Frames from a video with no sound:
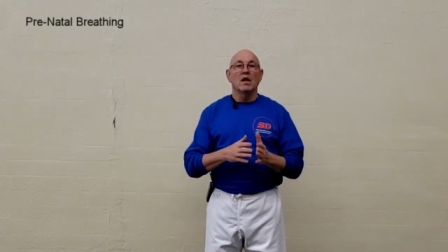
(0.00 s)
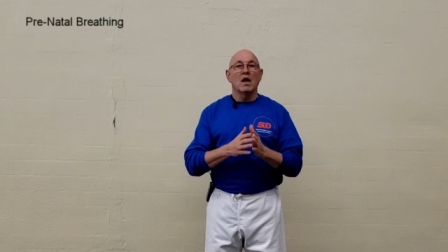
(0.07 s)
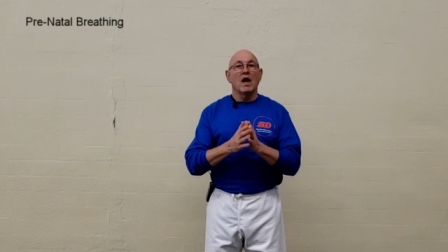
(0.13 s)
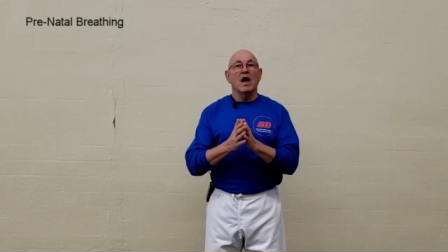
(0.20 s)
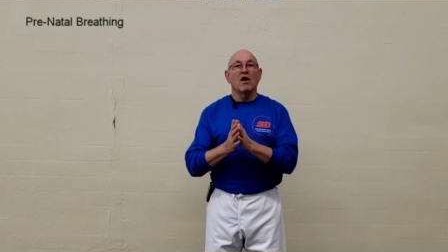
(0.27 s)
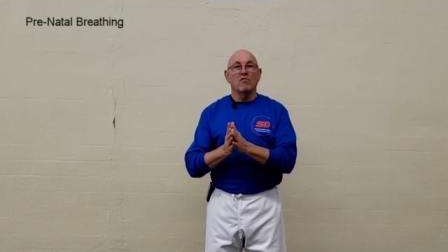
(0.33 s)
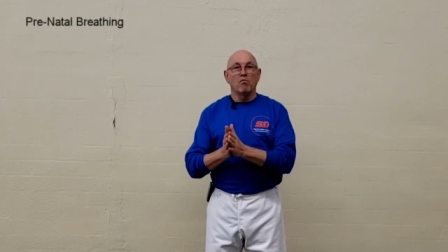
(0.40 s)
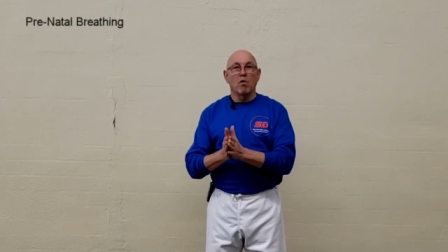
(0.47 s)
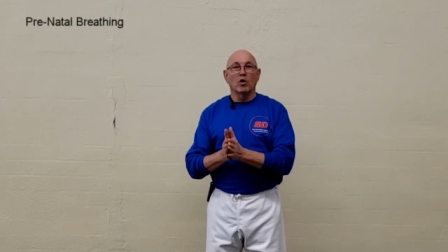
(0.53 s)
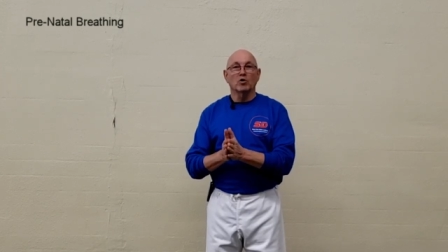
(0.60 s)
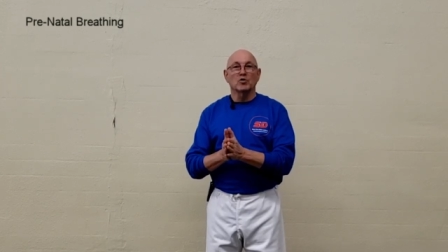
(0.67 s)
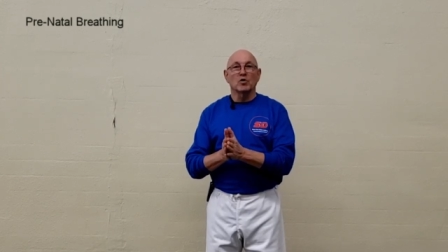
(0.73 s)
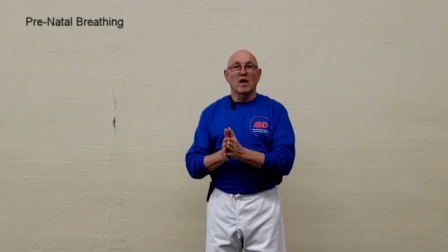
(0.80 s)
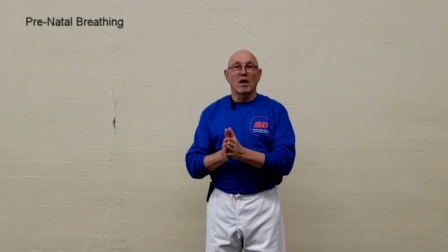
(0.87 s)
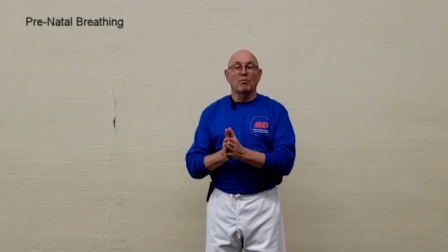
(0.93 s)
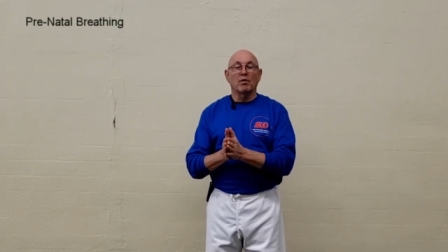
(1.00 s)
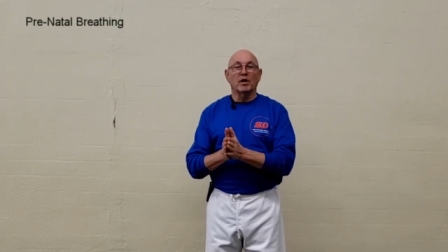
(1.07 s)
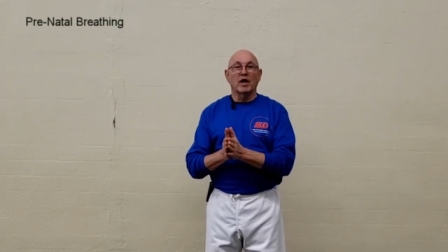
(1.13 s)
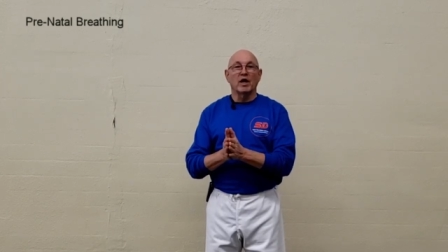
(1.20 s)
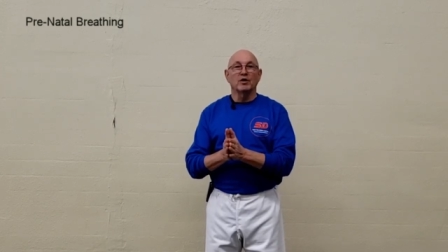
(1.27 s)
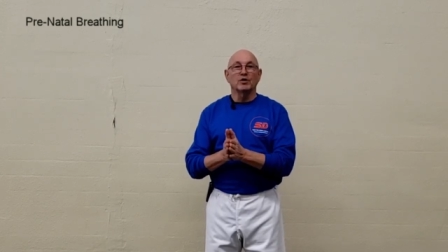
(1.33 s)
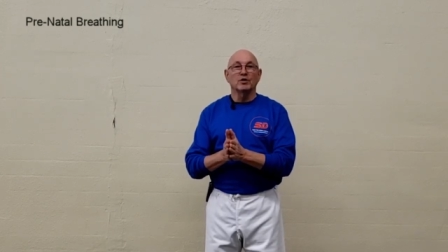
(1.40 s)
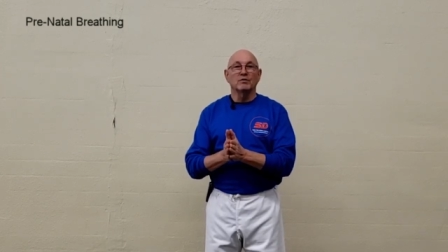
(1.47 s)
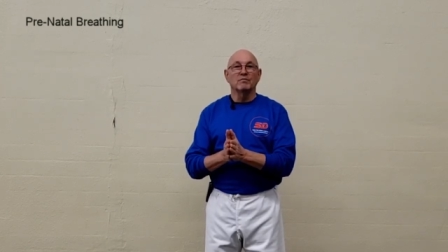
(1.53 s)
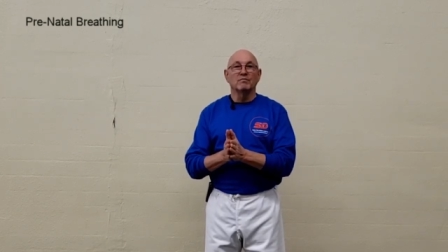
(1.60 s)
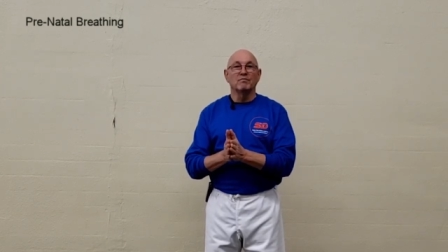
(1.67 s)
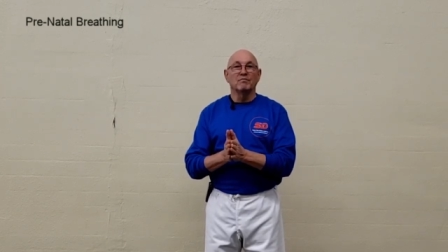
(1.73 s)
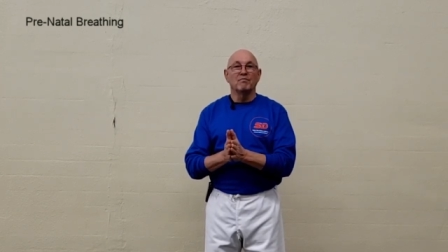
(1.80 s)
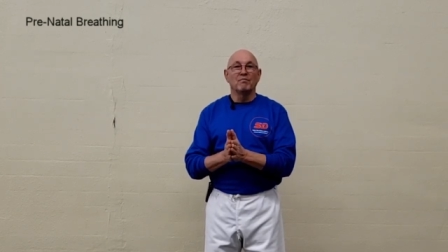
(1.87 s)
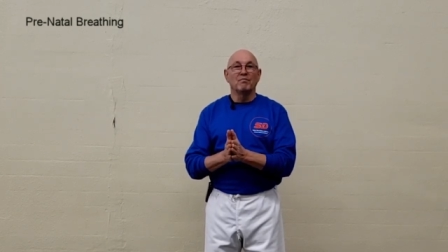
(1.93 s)
have martial application.
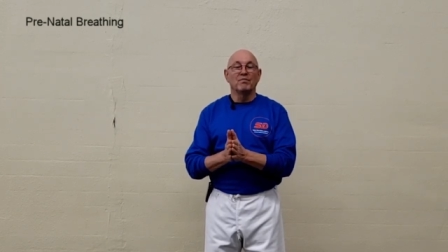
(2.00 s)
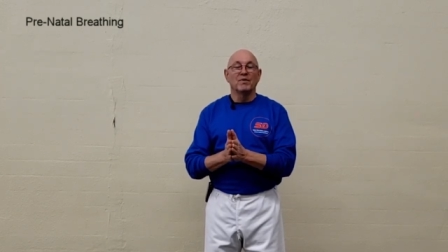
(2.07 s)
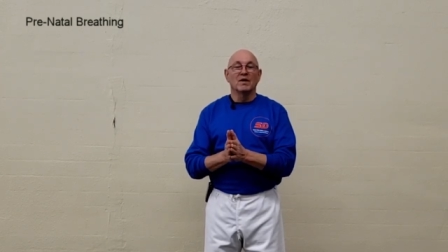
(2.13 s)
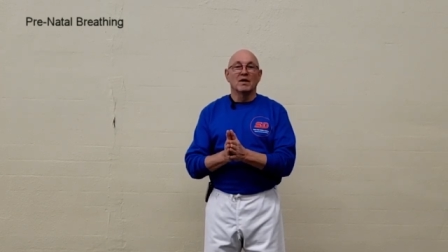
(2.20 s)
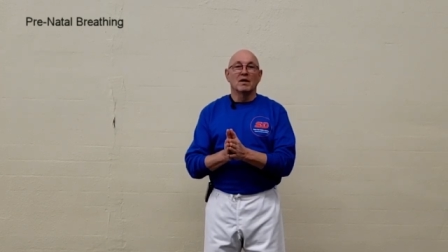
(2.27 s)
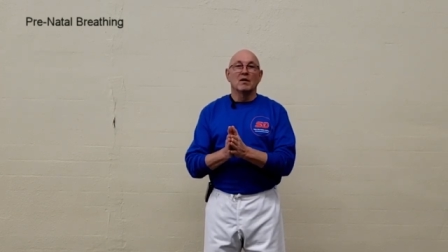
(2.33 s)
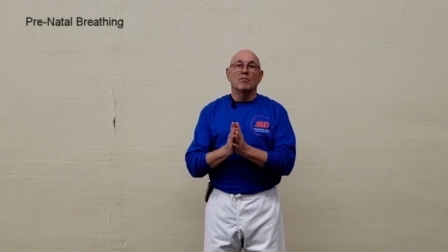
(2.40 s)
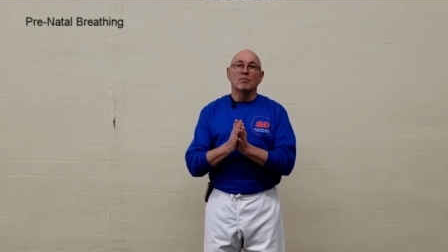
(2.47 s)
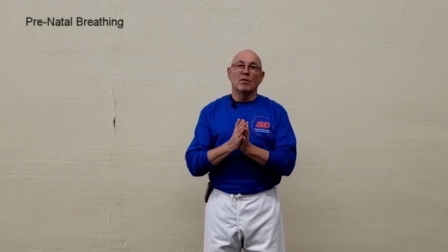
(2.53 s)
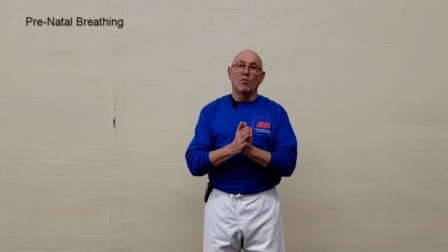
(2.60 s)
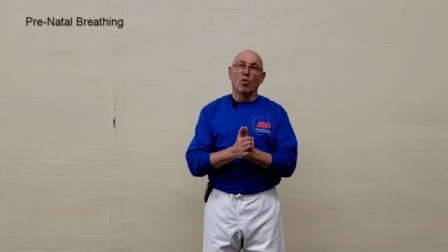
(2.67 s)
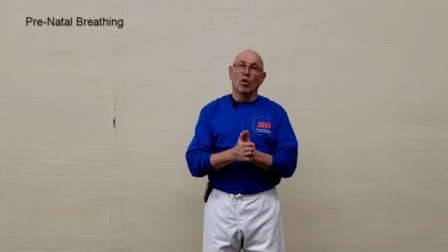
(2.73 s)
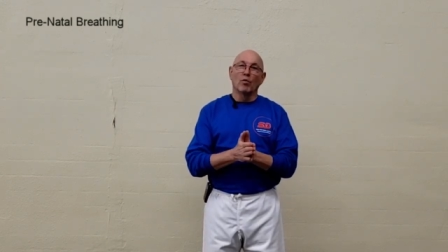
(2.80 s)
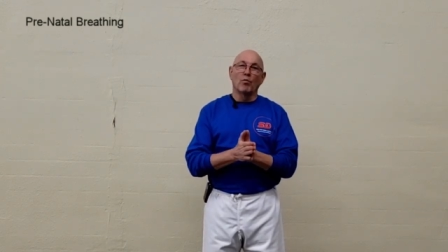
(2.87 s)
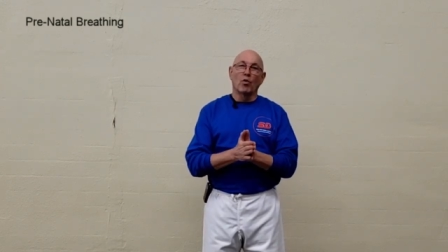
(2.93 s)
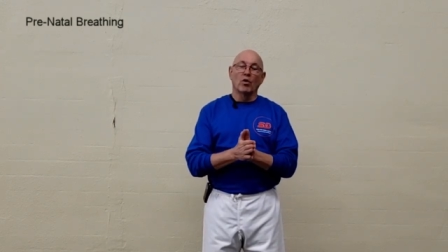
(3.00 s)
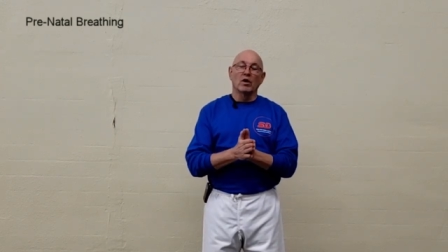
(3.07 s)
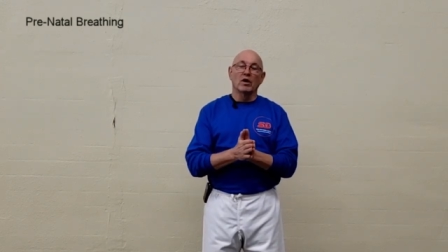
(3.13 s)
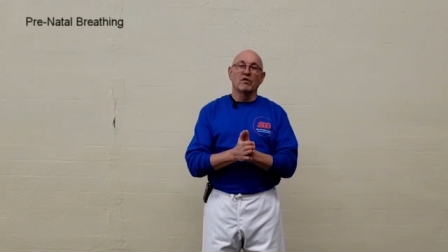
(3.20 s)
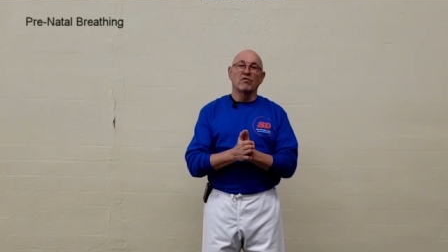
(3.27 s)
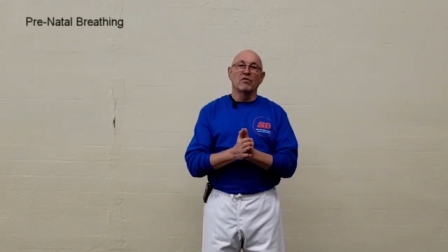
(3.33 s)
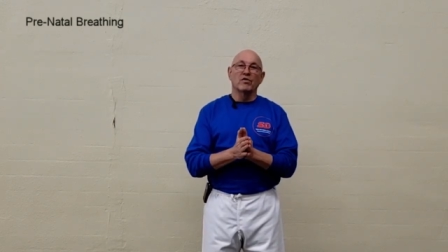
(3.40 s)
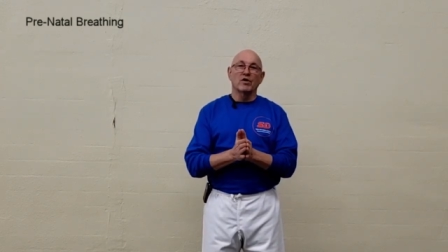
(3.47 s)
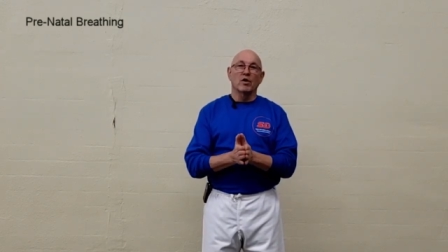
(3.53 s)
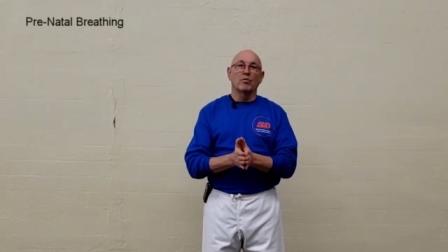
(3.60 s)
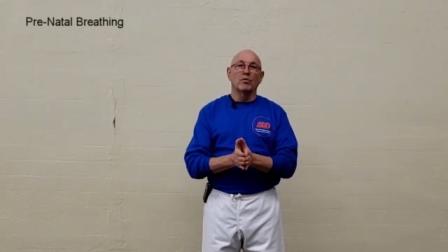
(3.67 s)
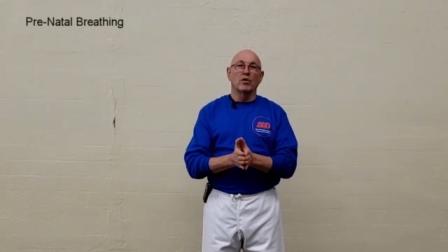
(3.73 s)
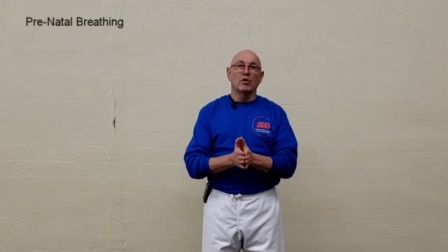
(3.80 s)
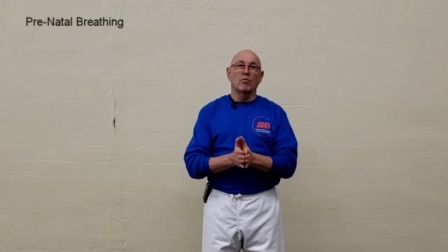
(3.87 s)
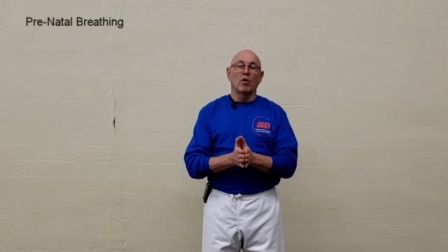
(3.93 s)
But more importantly for
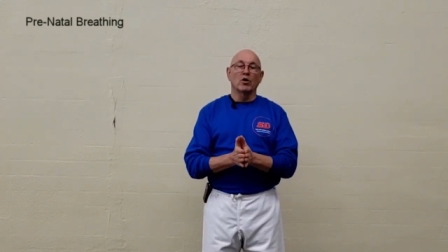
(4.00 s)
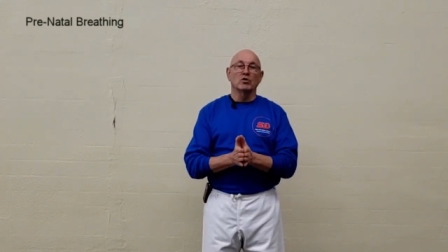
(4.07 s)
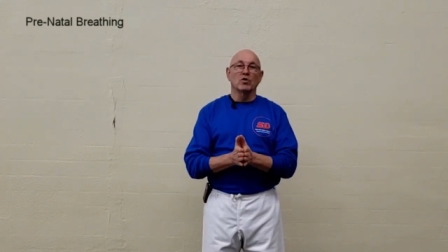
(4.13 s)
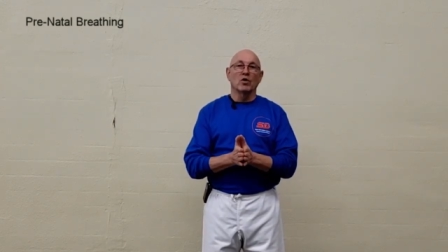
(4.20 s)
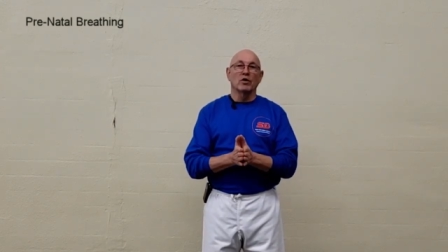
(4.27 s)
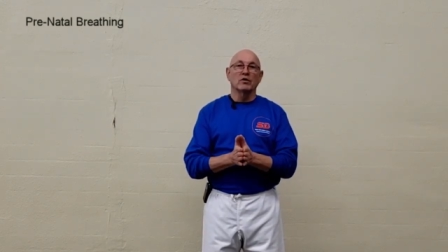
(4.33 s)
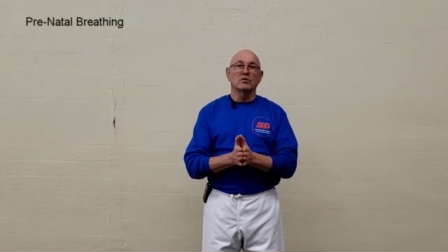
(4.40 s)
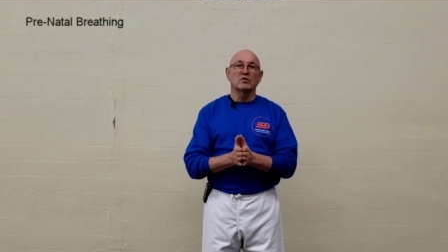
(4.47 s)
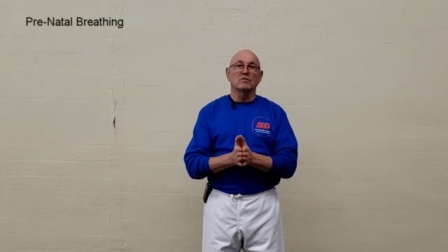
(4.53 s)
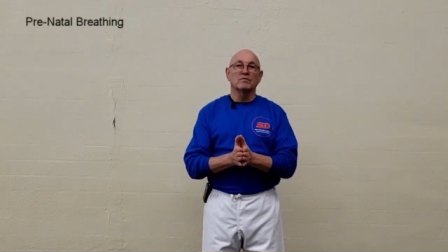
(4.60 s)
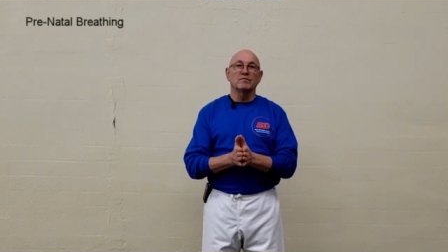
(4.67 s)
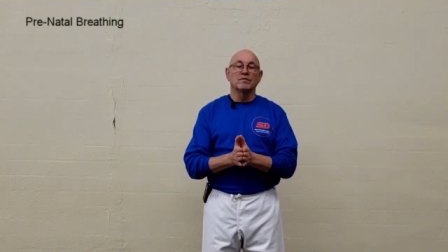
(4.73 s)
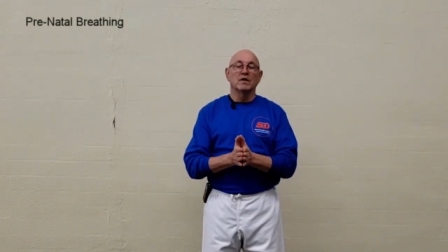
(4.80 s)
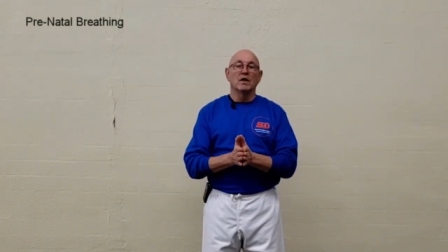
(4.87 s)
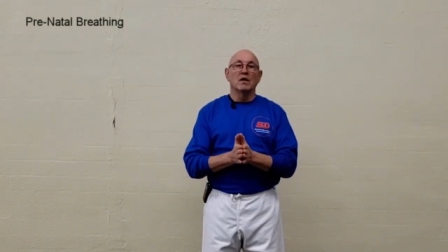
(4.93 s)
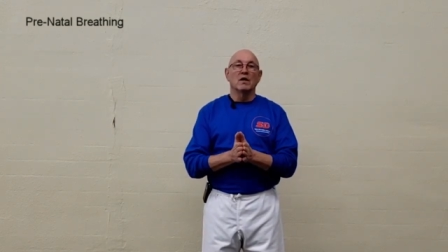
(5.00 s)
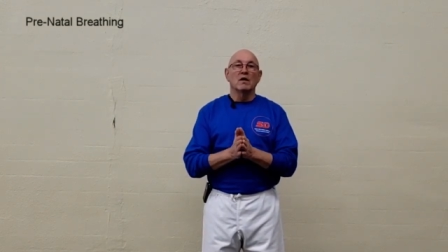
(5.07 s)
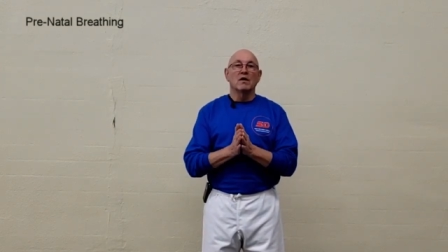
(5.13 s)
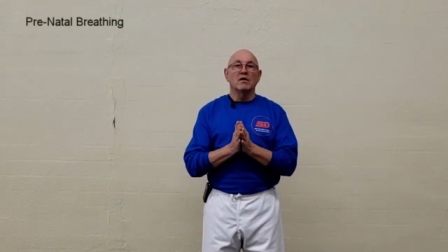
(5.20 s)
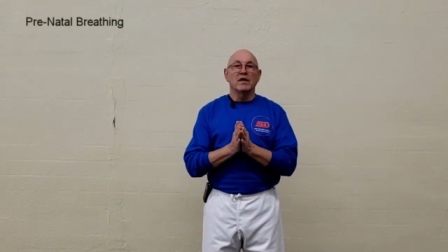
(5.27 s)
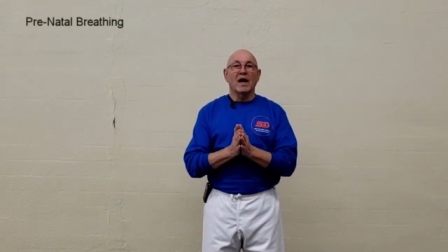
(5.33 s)
therapeutic martial arts, the